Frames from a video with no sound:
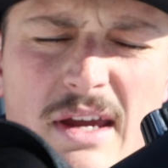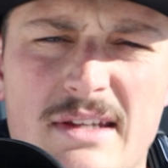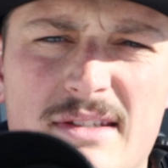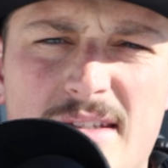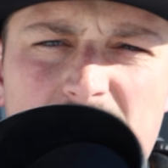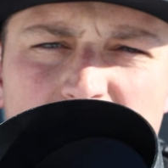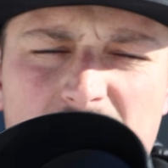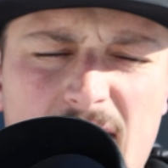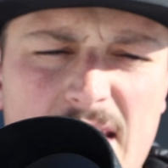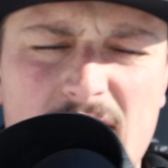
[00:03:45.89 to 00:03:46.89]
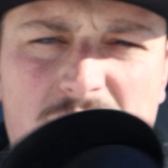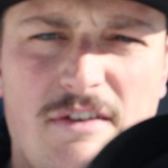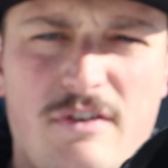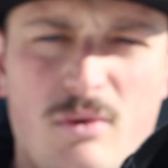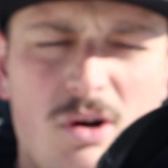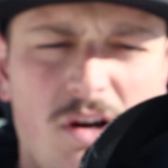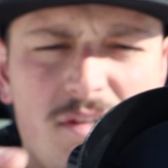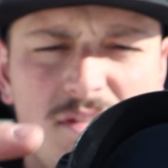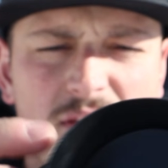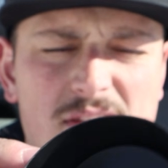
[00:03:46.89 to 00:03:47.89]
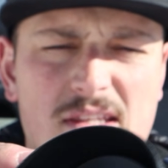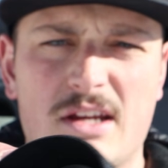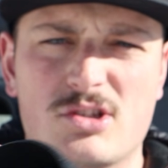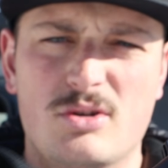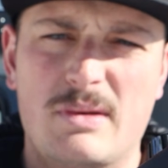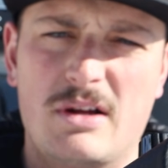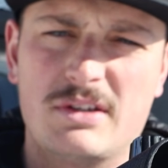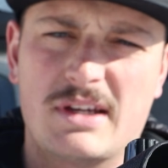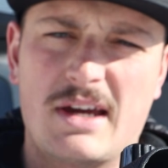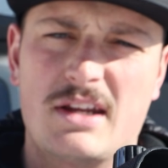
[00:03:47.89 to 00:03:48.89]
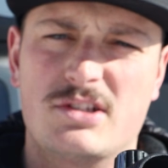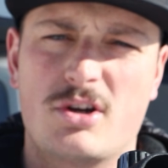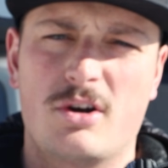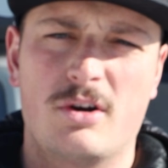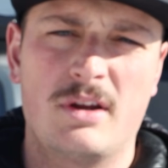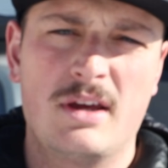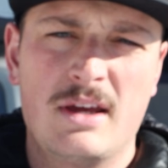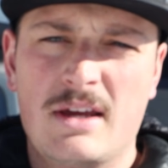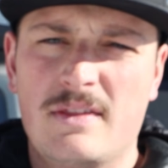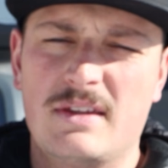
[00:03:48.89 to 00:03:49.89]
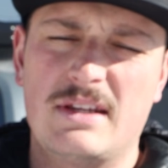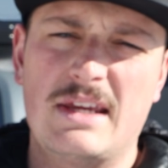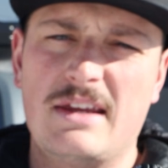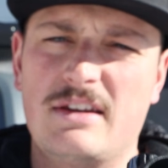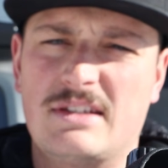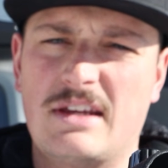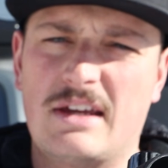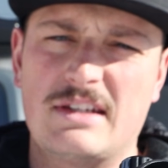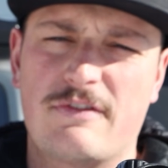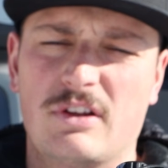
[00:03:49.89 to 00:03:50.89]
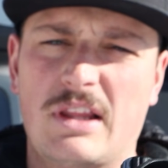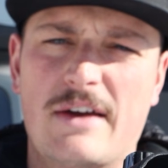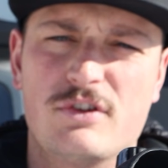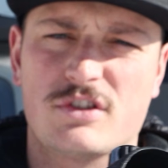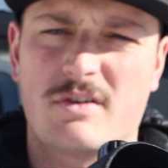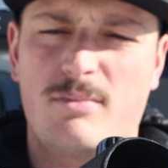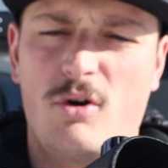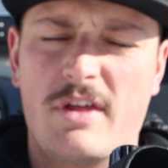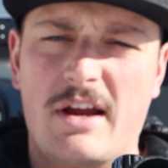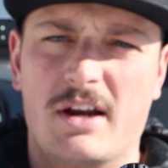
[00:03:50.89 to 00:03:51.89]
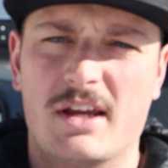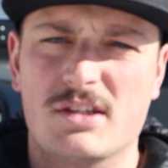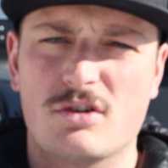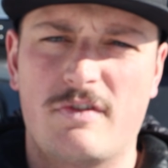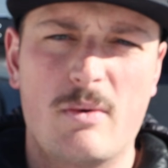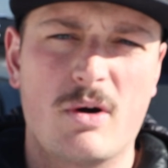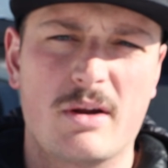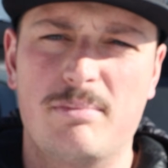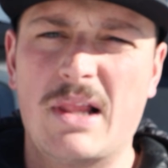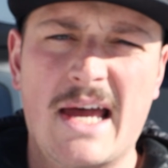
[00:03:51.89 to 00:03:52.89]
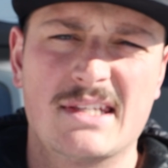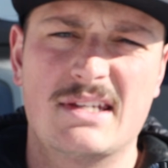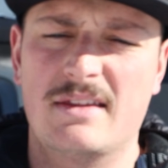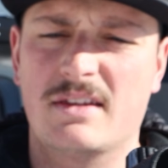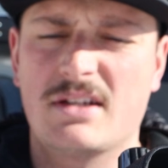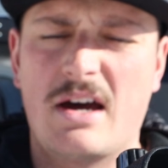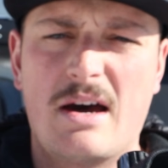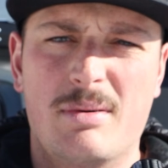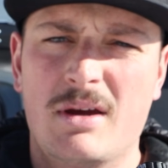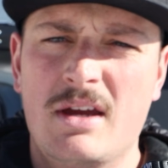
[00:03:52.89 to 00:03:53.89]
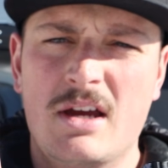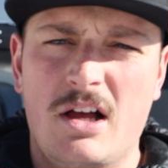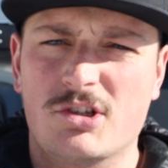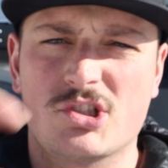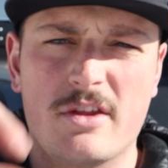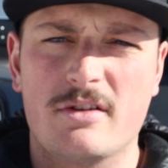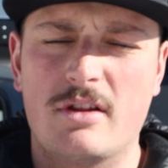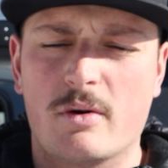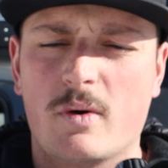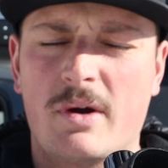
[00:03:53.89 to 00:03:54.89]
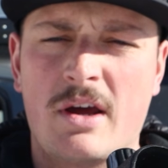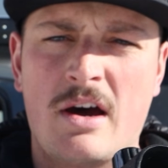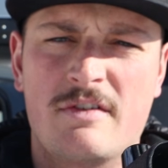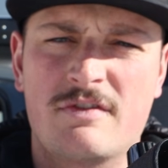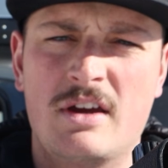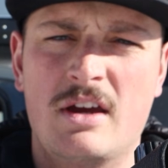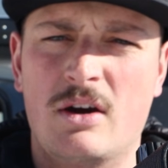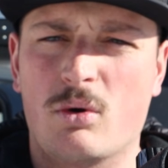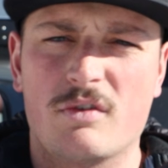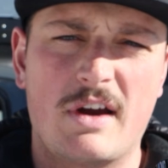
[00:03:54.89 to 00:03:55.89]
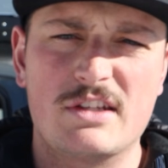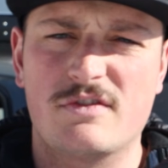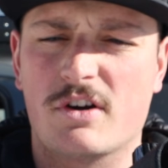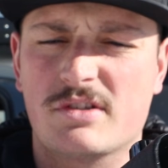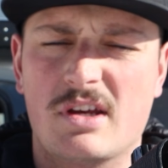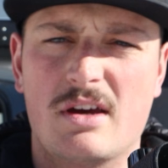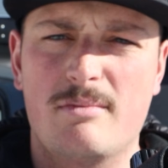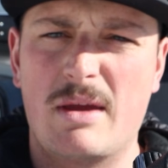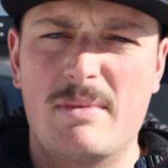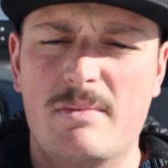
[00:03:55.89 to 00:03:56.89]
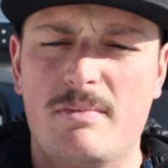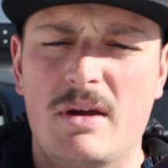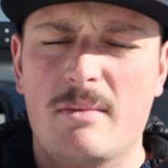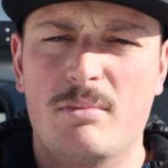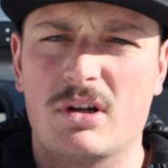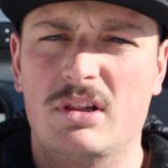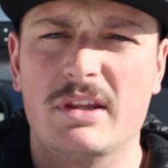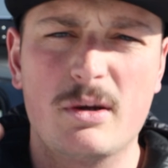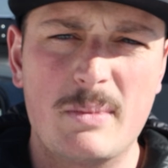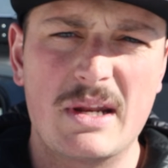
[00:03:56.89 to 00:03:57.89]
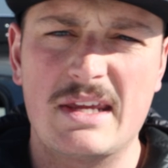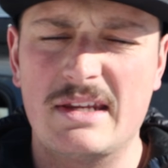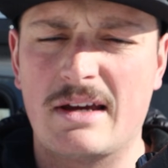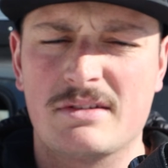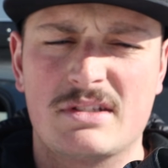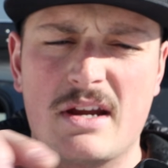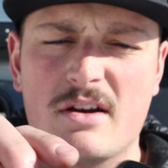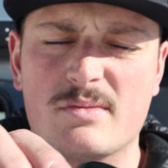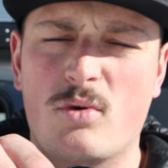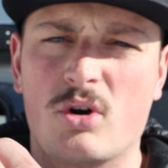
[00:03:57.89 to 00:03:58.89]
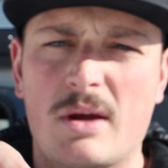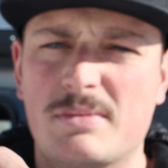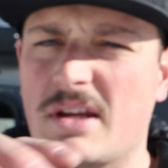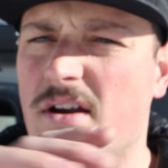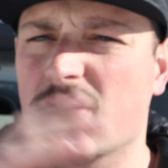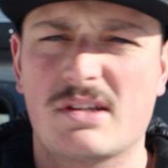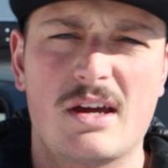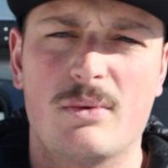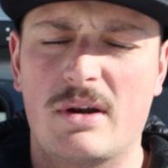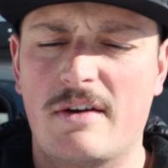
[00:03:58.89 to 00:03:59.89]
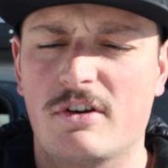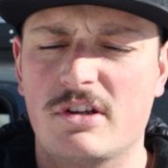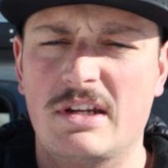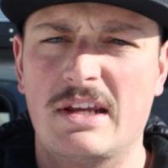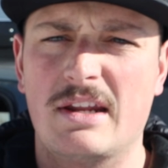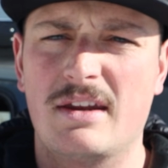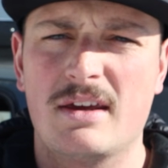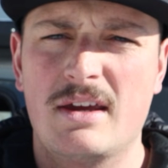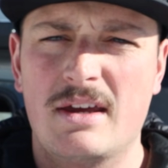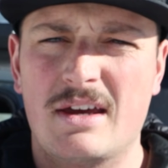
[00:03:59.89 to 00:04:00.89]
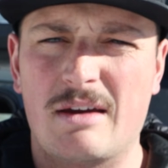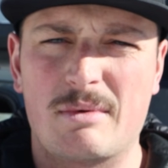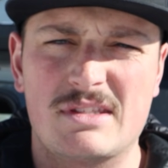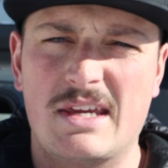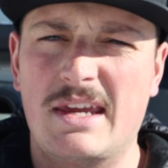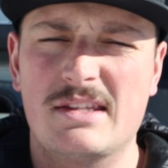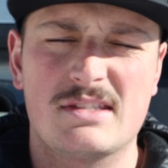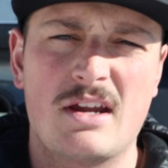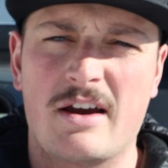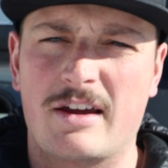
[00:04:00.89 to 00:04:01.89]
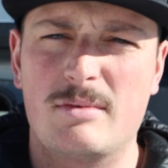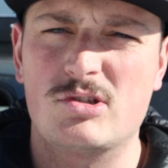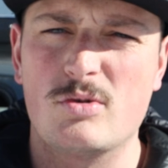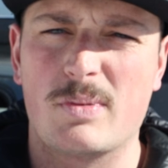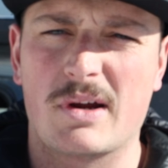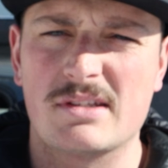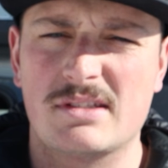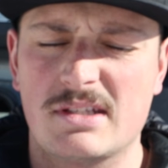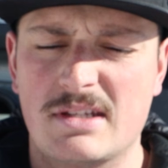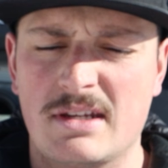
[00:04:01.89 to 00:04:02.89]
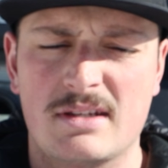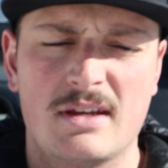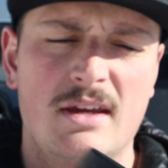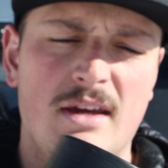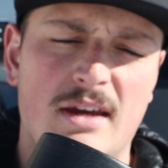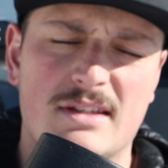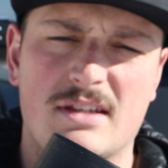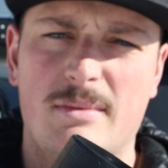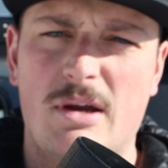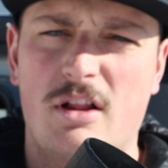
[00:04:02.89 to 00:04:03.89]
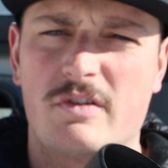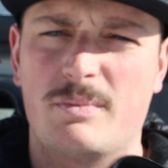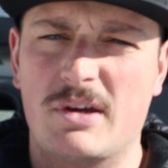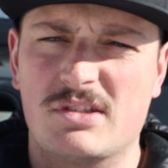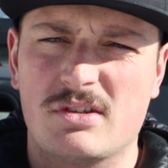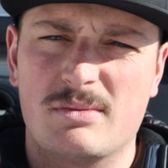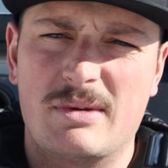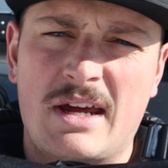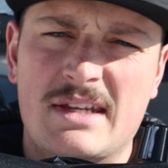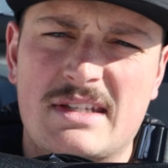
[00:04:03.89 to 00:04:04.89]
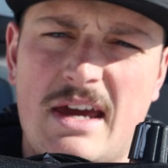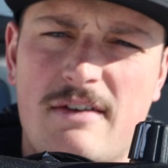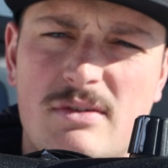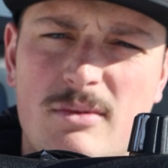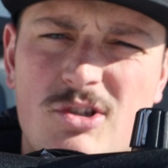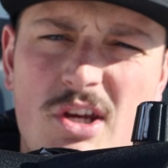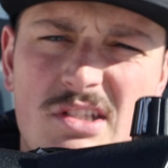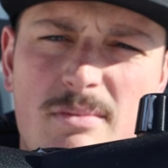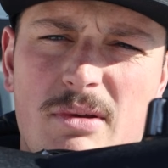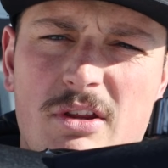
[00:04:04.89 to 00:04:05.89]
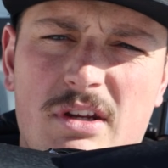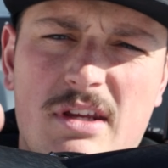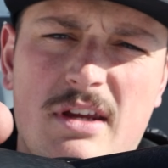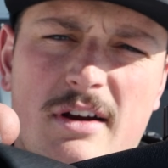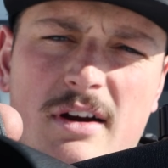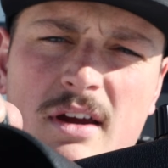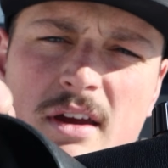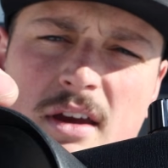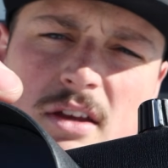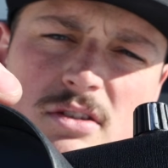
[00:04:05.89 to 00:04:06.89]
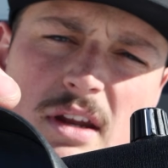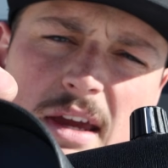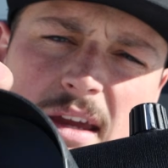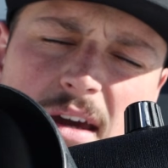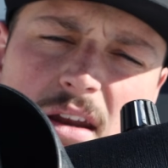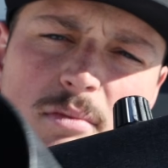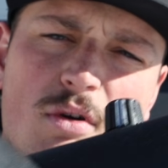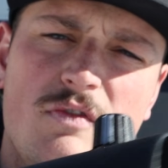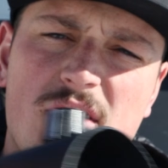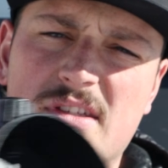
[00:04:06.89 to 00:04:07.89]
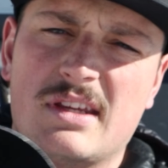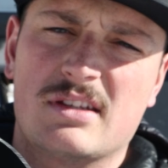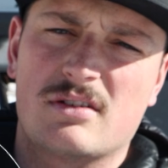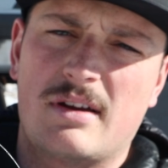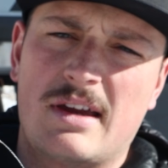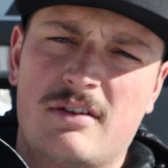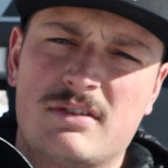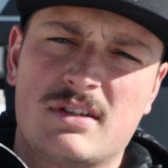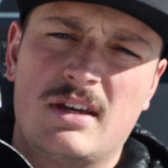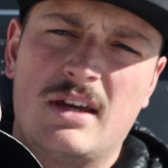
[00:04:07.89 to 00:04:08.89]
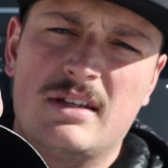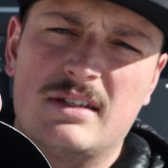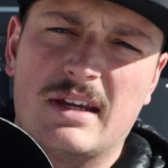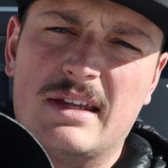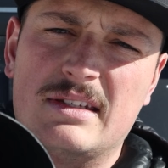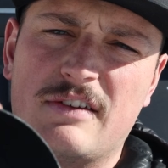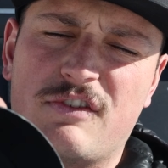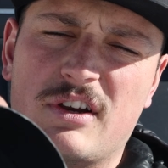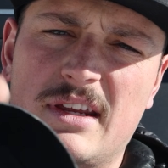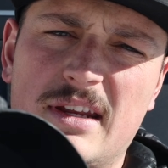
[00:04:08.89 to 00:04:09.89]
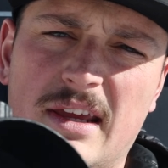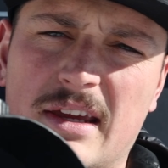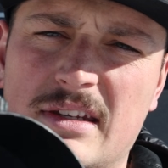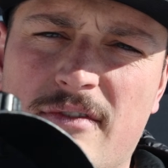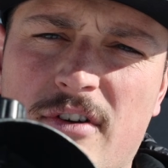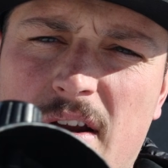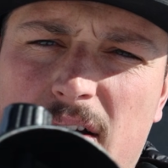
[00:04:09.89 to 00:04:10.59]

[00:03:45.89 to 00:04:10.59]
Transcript: the idea is, if it works, is that I should be able to kind of turn the heat at different levels for both areas. So if I want to blast it in the top, I'll shut the lower one off, or vice versa, maybe put a little bit of heat downstairs, more upstairs, kind of whatever you needed. Because the heat's not going super consistent. It's going to be all over the place, so it'll be nice to have some adjustability here so that I can kind of move these things around to get different heating in different